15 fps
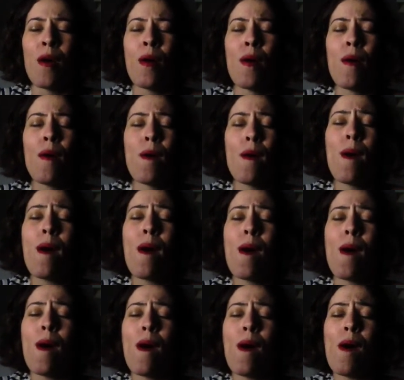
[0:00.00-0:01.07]

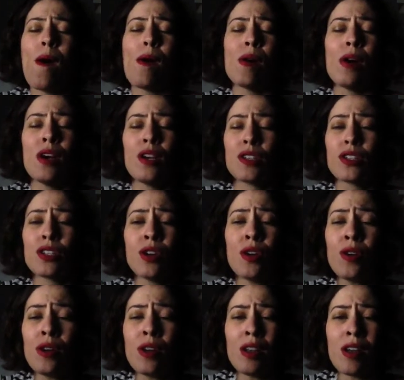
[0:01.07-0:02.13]
Oh, so
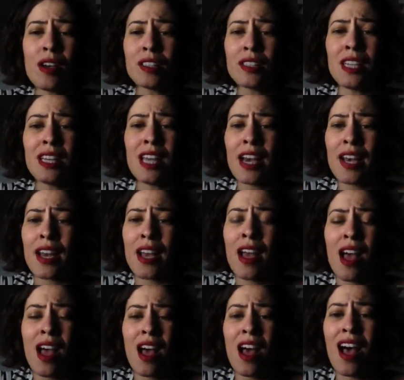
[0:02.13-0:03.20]
lost the line I
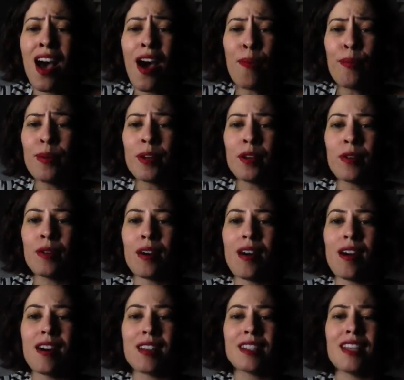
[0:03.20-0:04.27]
have been
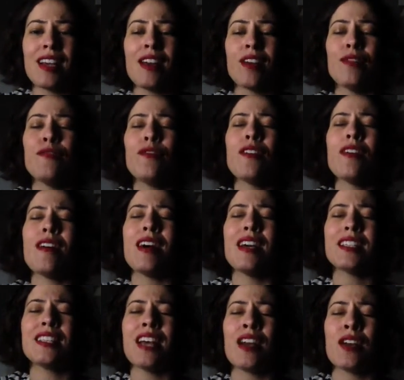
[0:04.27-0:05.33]
crossed. Had a
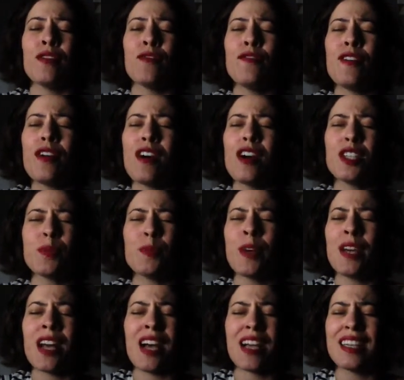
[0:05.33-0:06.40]
voice,
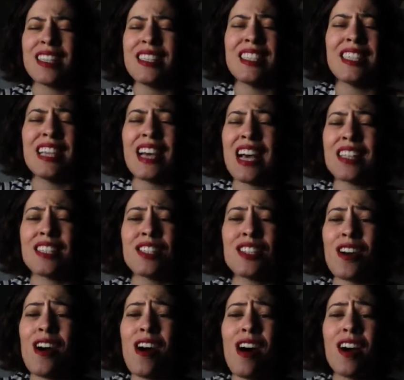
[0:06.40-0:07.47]
but I could not
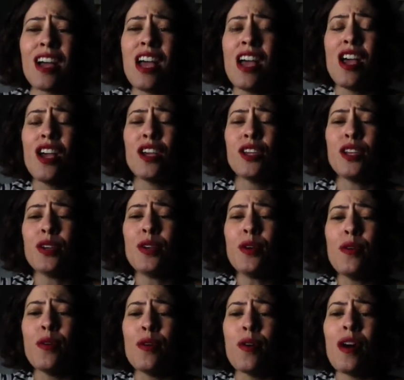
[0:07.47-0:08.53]
talk.
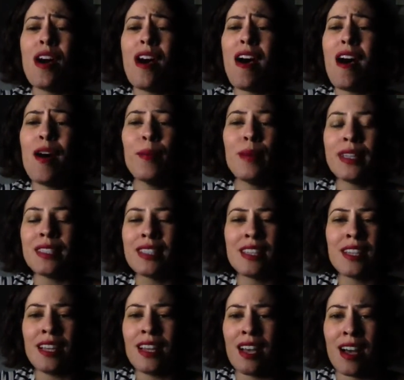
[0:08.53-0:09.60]
You held me
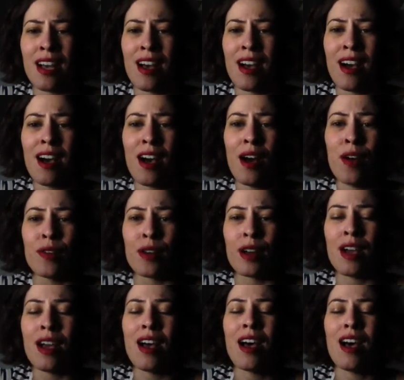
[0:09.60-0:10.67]
down,
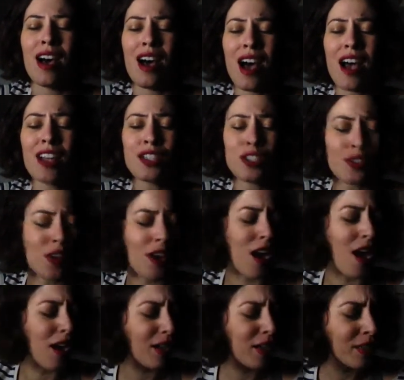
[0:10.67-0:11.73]
I
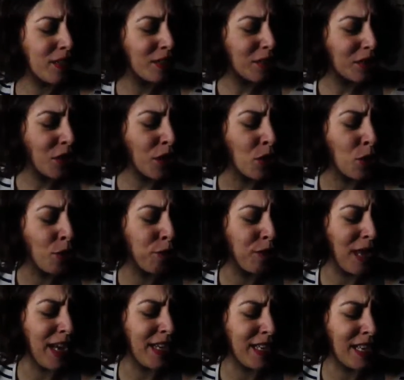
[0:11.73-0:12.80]
struggle to
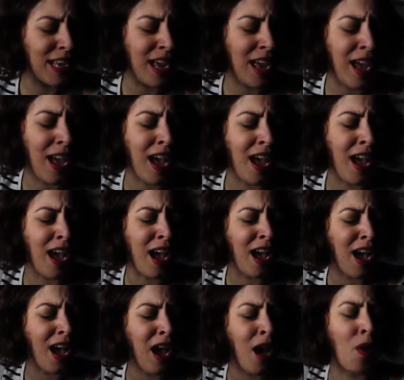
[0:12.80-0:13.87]
fly
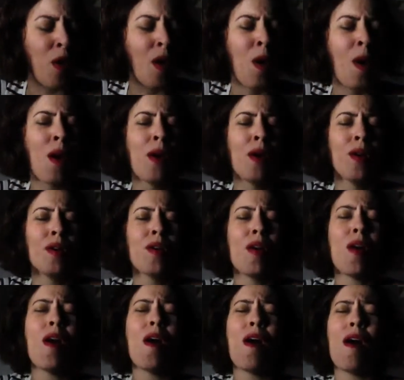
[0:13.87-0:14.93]
now.
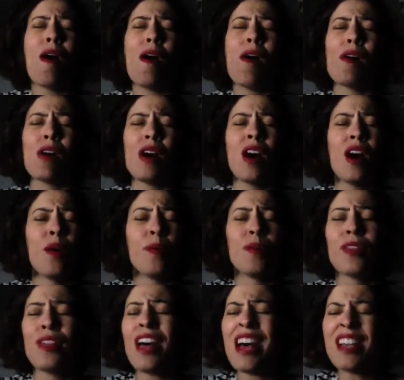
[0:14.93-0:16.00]
Oh,
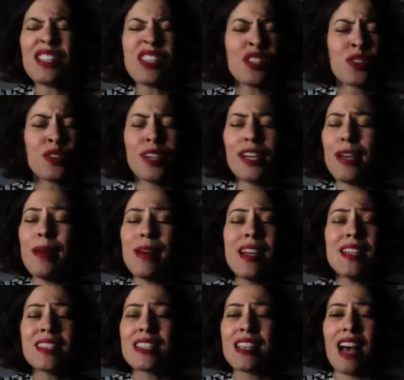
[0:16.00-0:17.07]
well, there's a
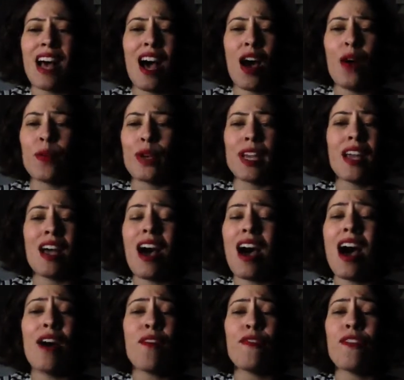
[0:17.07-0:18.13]
screaming sound. We
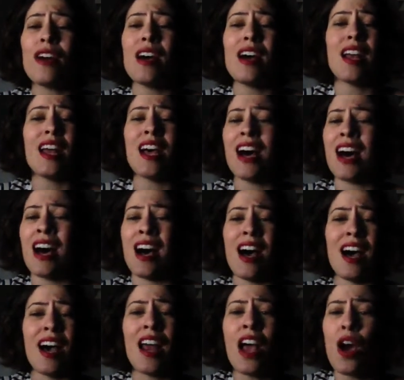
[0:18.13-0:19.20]
are front
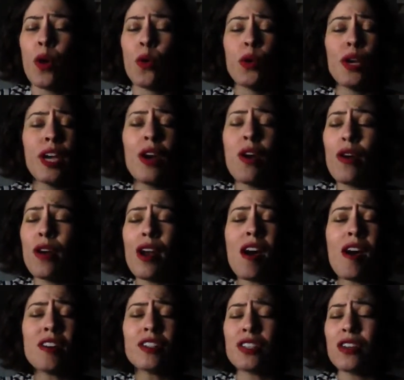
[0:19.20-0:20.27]
eye. We hold
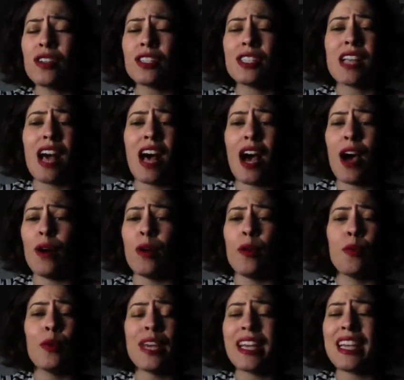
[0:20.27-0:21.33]
on so tight,
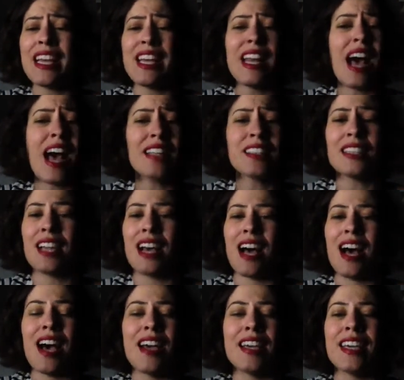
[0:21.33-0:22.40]
but we cannot
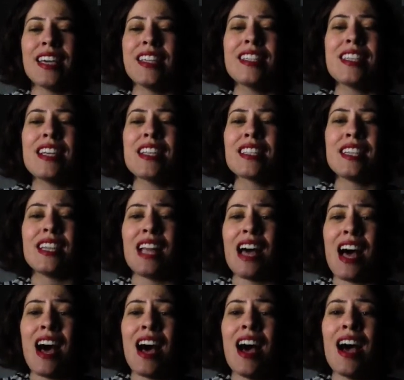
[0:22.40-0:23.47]
deny each other's
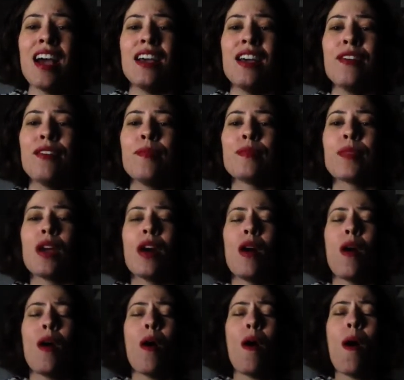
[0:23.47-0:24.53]
life.
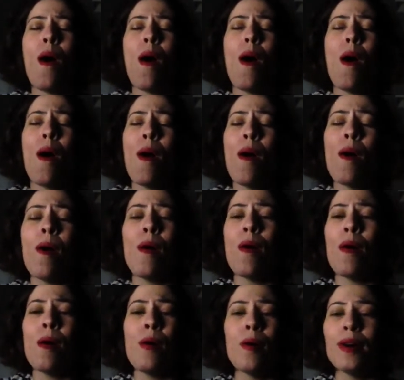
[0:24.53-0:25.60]

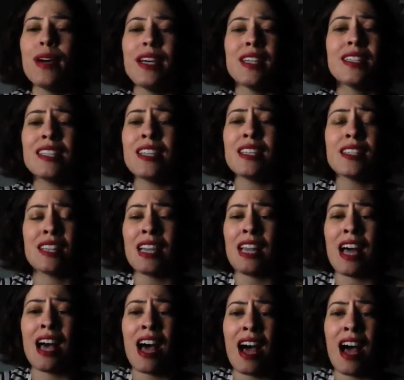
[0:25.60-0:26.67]
Oh, each other's
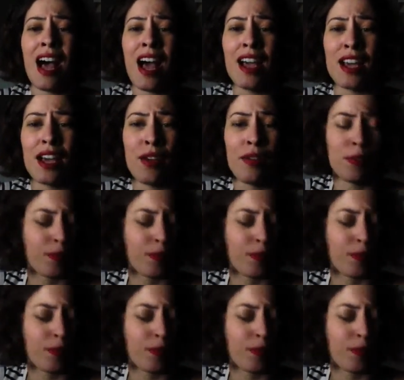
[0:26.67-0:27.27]
life.